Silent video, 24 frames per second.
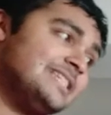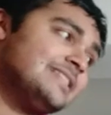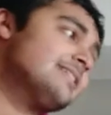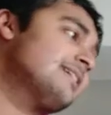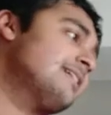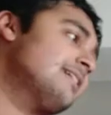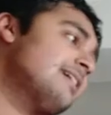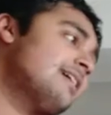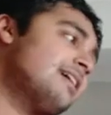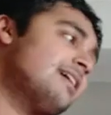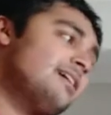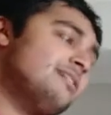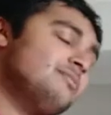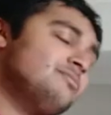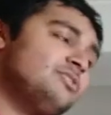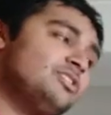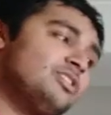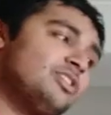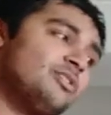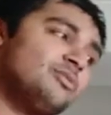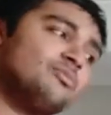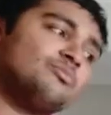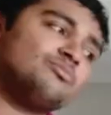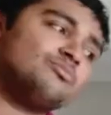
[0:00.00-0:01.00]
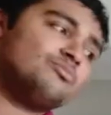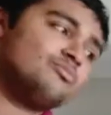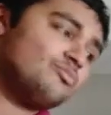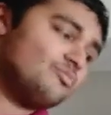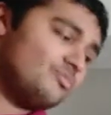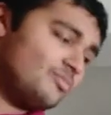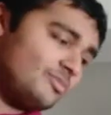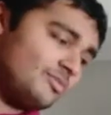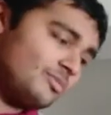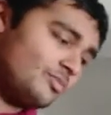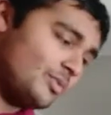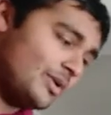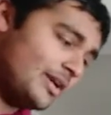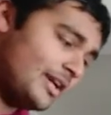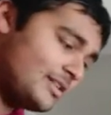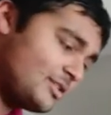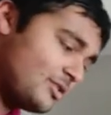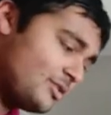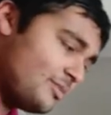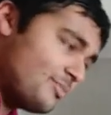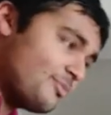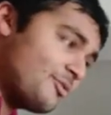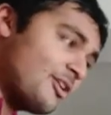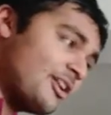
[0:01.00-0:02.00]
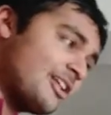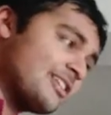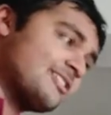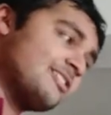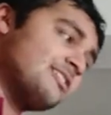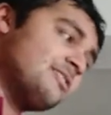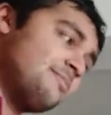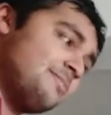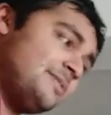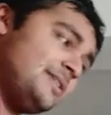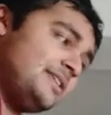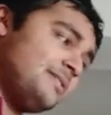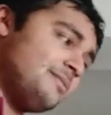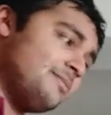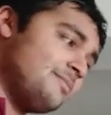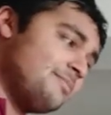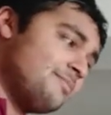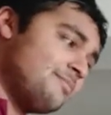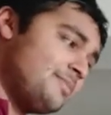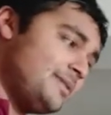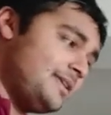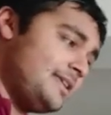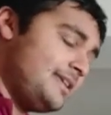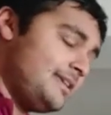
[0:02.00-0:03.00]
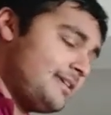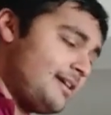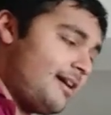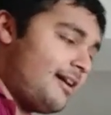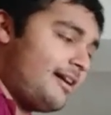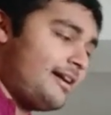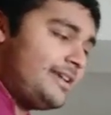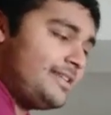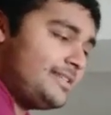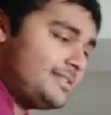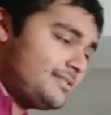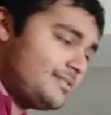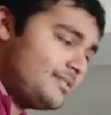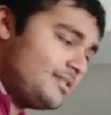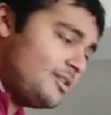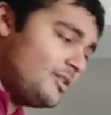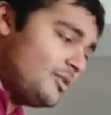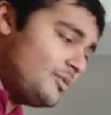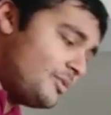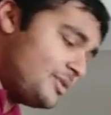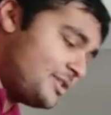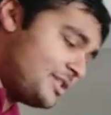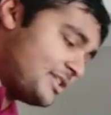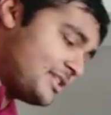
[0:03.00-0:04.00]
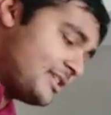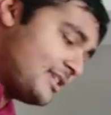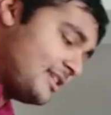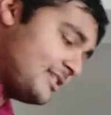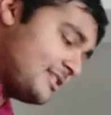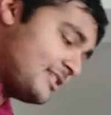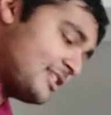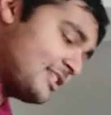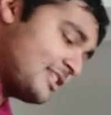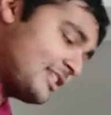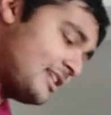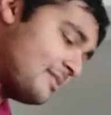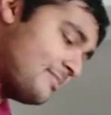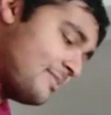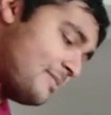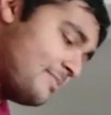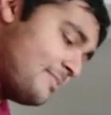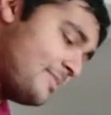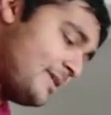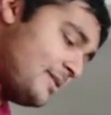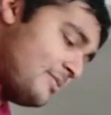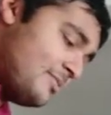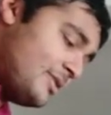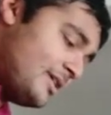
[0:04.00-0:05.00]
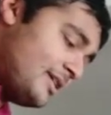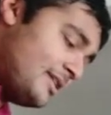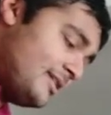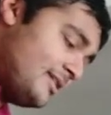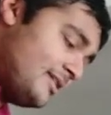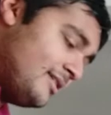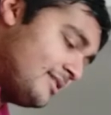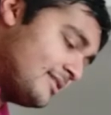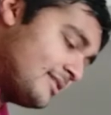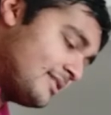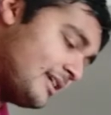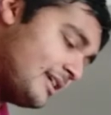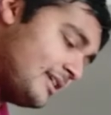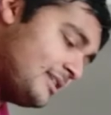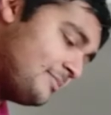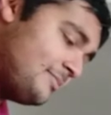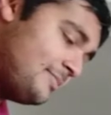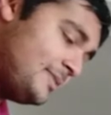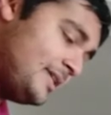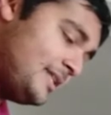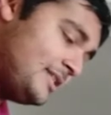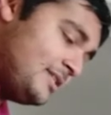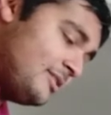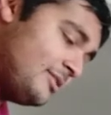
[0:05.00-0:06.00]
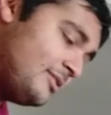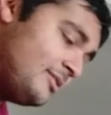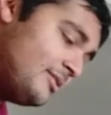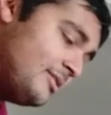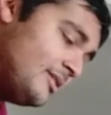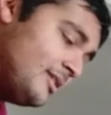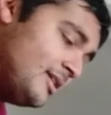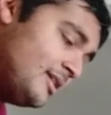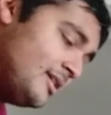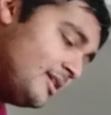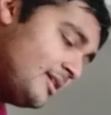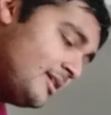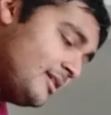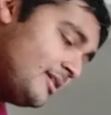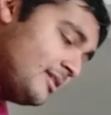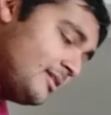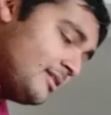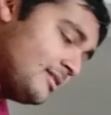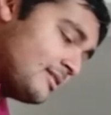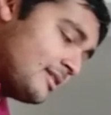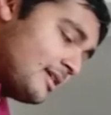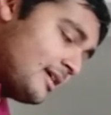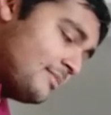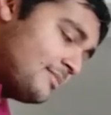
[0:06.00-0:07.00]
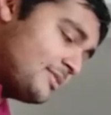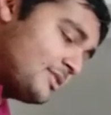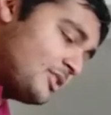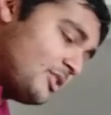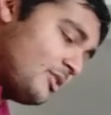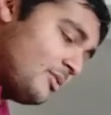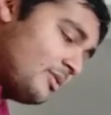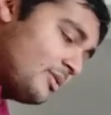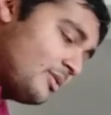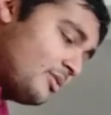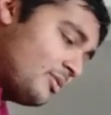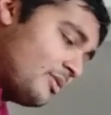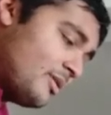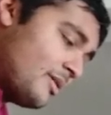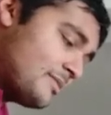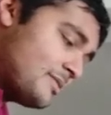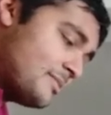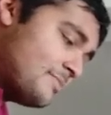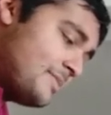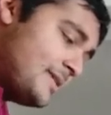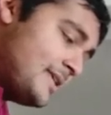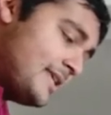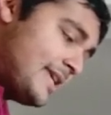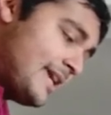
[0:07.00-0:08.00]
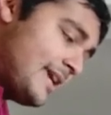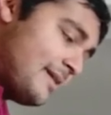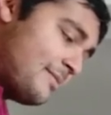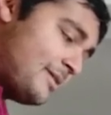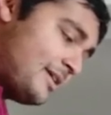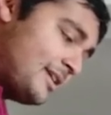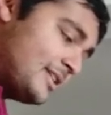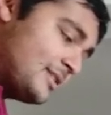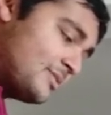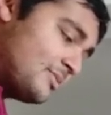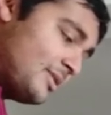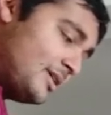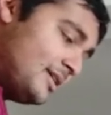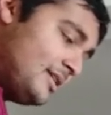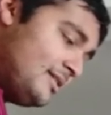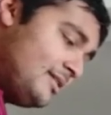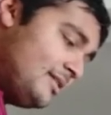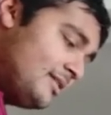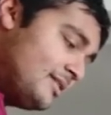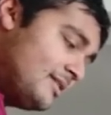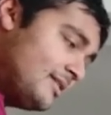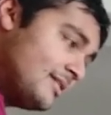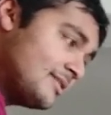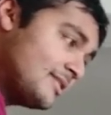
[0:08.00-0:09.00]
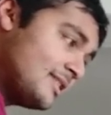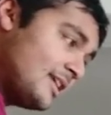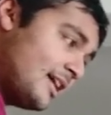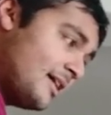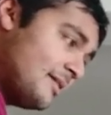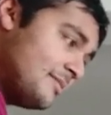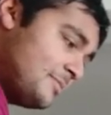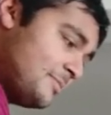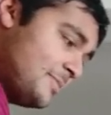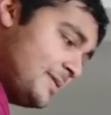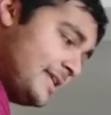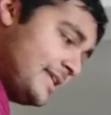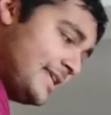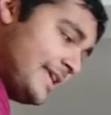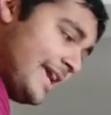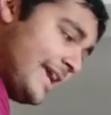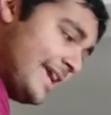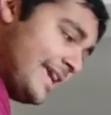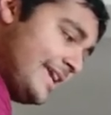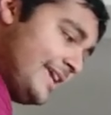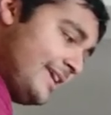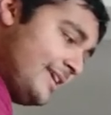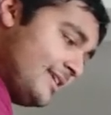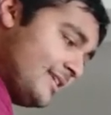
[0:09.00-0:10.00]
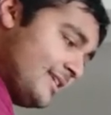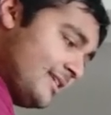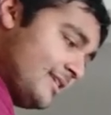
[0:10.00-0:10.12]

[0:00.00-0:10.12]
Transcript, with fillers: that when I do the product of the bi's, which is just going to be b1 times b2 times so on all the way up to bk minus 1 times bk.